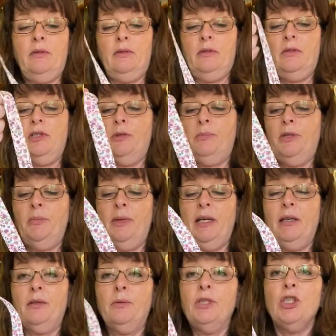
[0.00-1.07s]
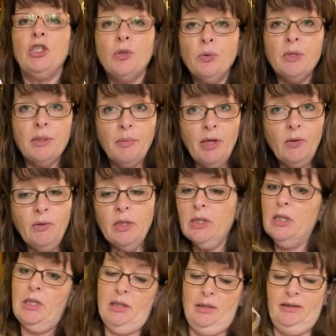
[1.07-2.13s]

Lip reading: the top of the bag, which is always a bonus.